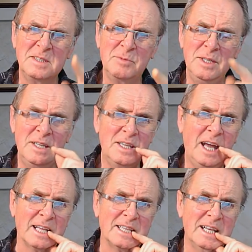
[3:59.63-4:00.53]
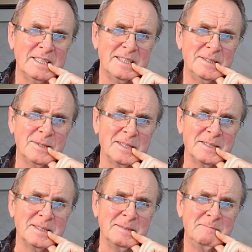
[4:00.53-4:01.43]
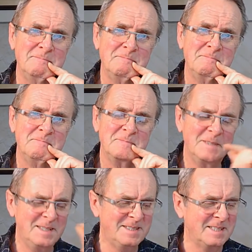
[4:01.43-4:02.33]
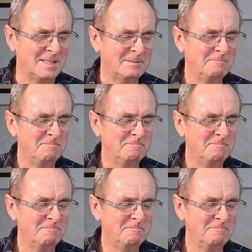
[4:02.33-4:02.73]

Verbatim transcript: Reading that, that is interesting, isn't it?